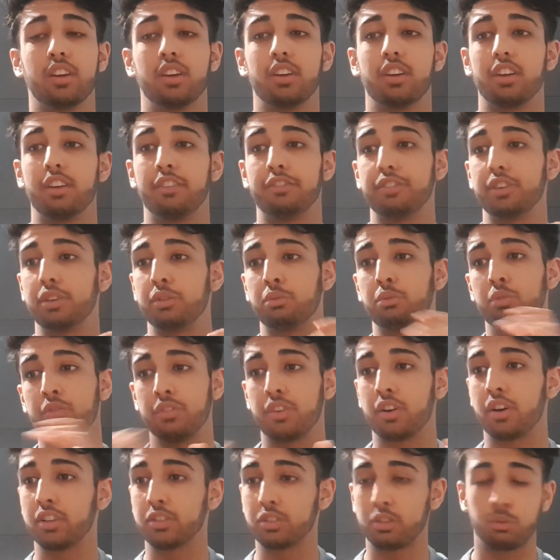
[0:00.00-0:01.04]
if you
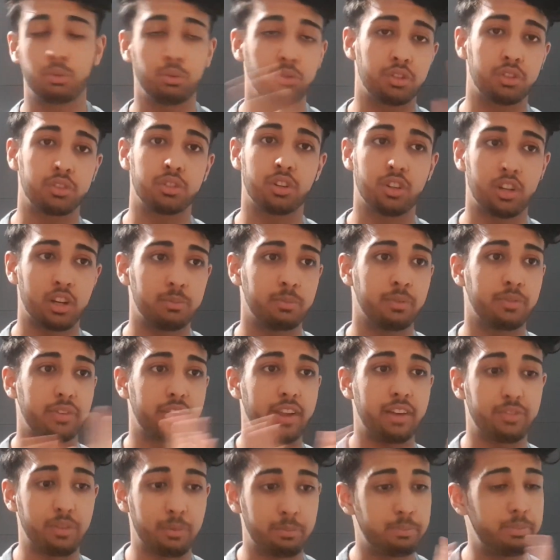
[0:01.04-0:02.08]
revise all the time, if you
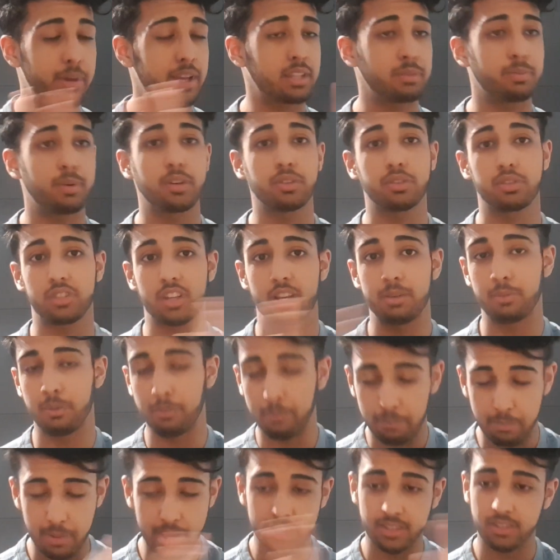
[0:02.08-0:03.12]
have the best personal statement,
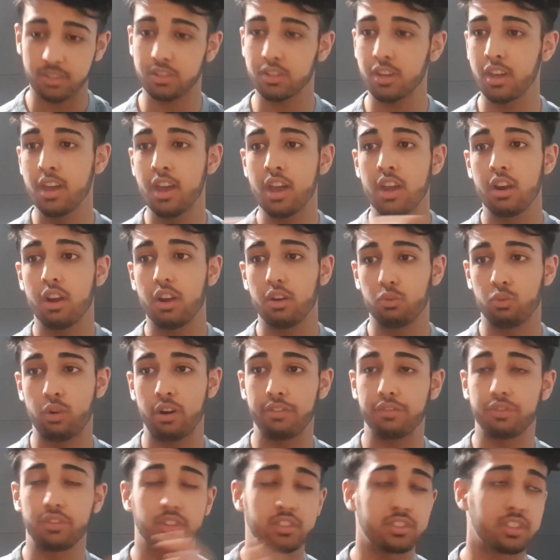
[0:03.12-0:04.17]
best
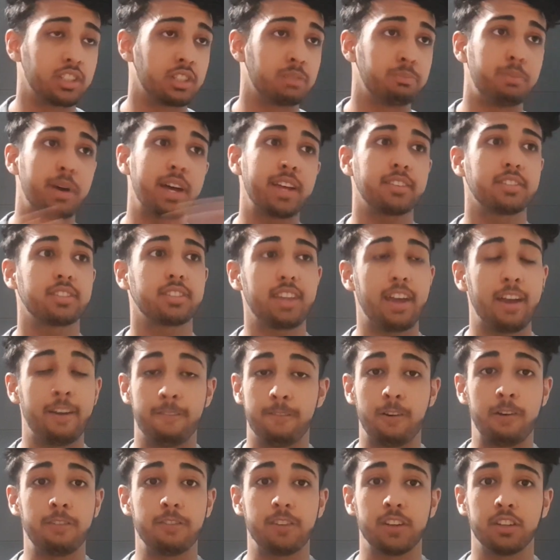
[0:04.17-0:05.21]
references, best
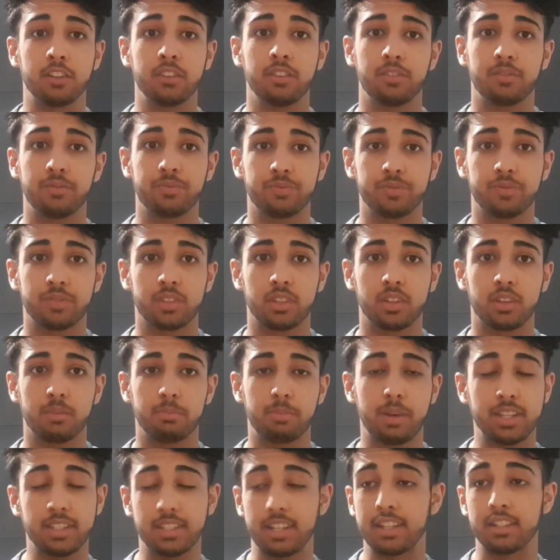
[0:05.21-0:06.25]
everything,
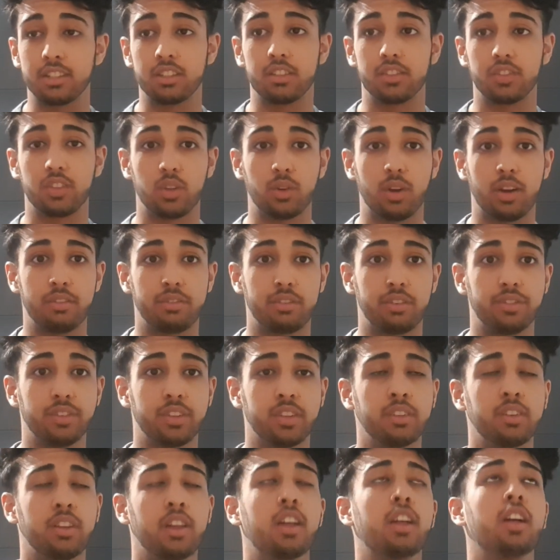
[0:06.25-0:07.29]
best interview,
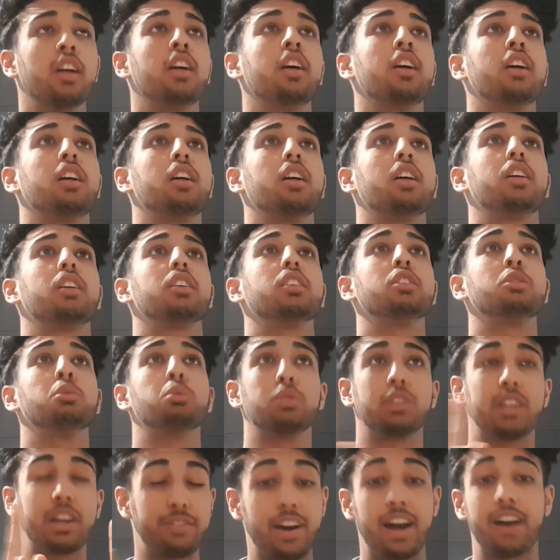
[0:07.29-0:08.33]
everything, you'll
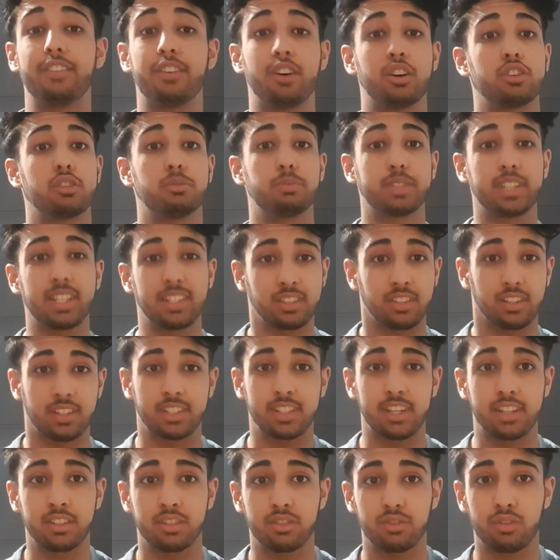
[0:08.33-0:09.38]
never have 100%
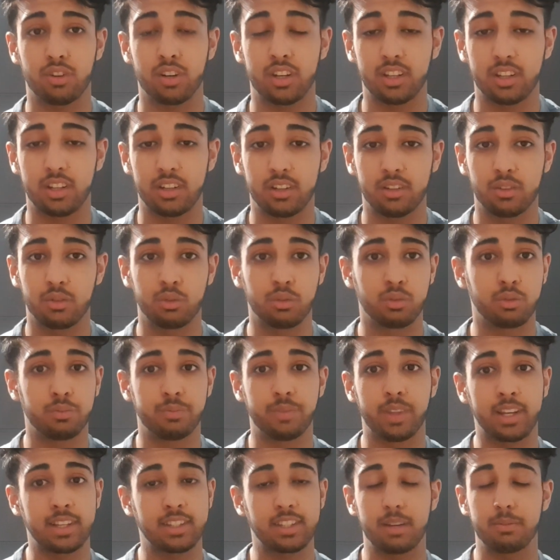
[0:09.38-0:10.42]
success rate or
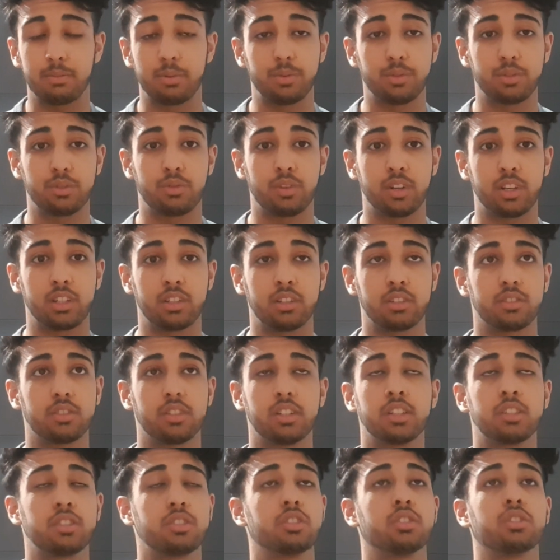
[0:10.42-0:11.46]
acceptance rate.
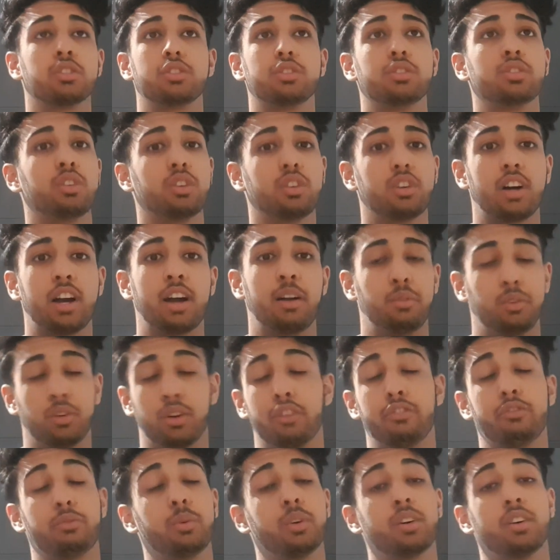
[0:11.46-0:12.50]
It's just not how
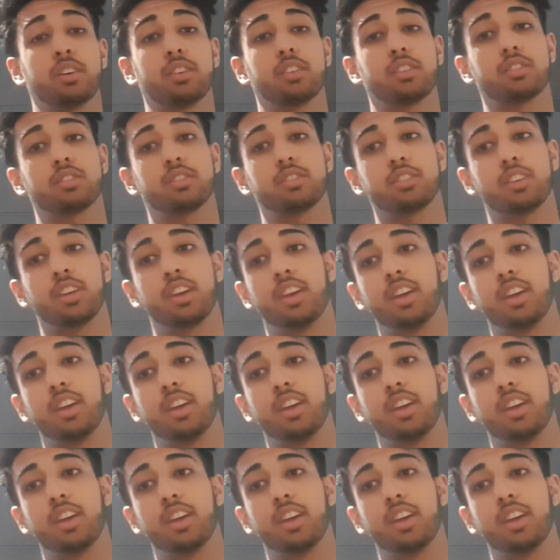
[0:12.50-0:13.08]
life works.